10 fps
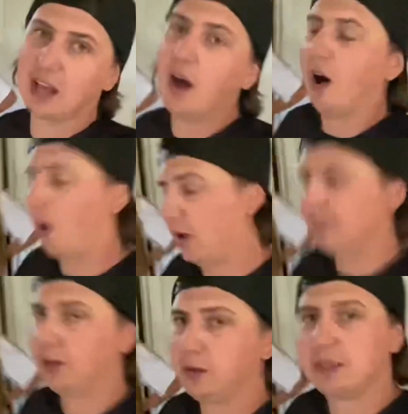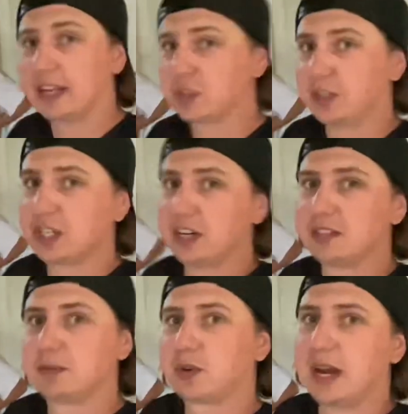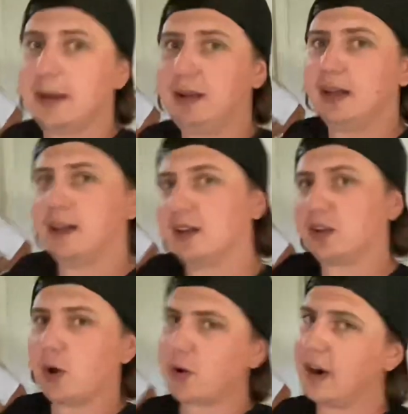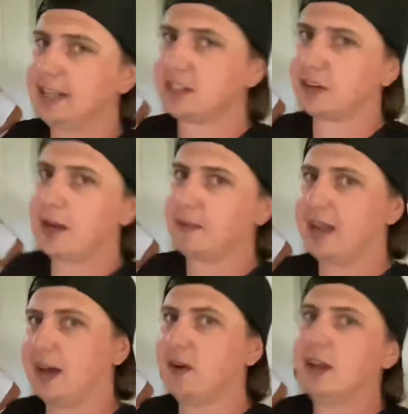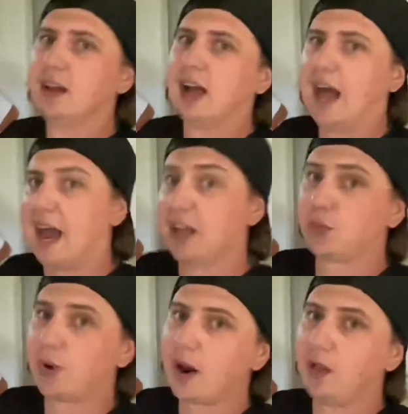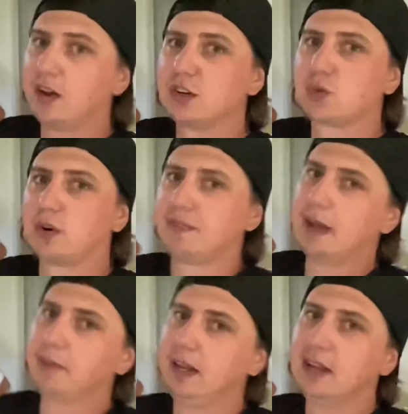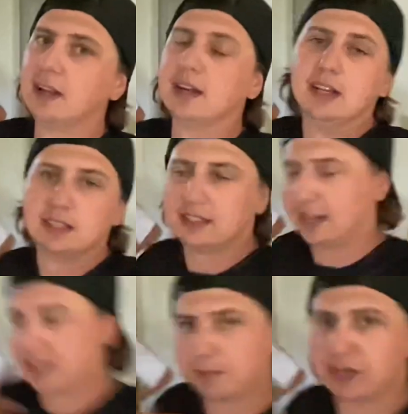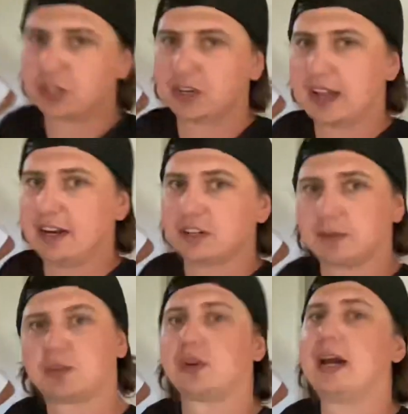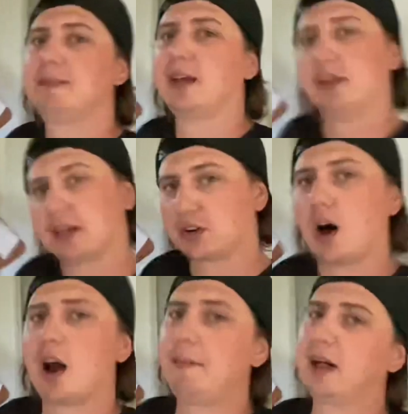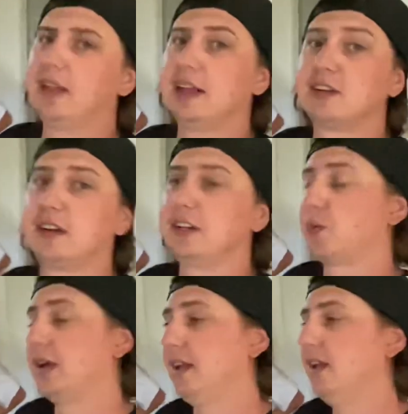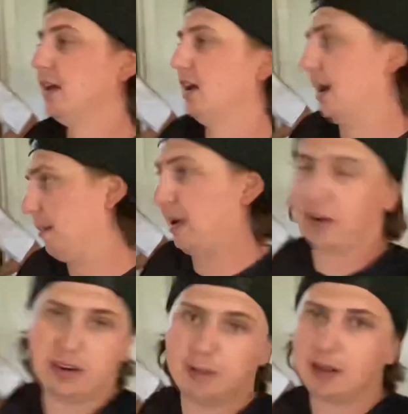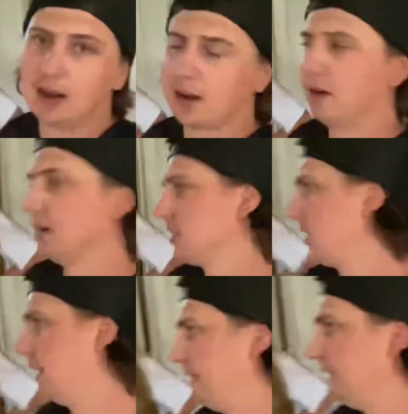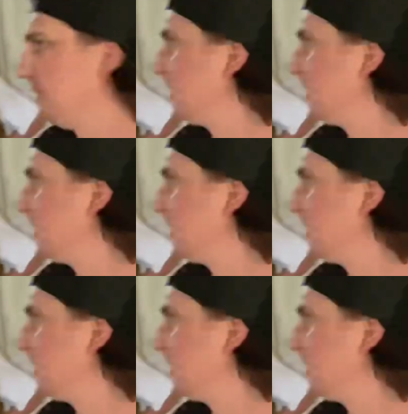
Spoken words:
All you have to do is take a screenshot you're subscribed, go to our Instagram account at throttle_family, send us a picture that you're subscribed, and you guys will automatically enter in to win a pair of Nibbi goggles and a